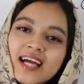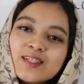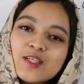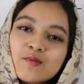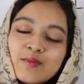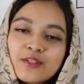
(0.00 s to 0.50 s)

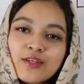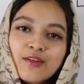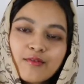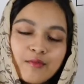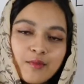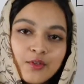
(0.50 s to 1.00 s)
guys, it's
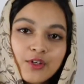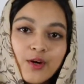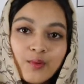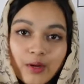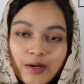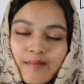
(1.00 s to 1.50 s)
Pricila from New
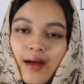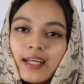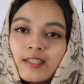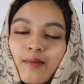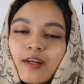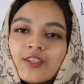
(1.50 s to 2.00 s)
York. Welcome
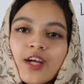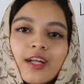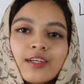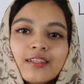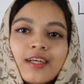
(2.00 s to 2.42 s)
back to my channel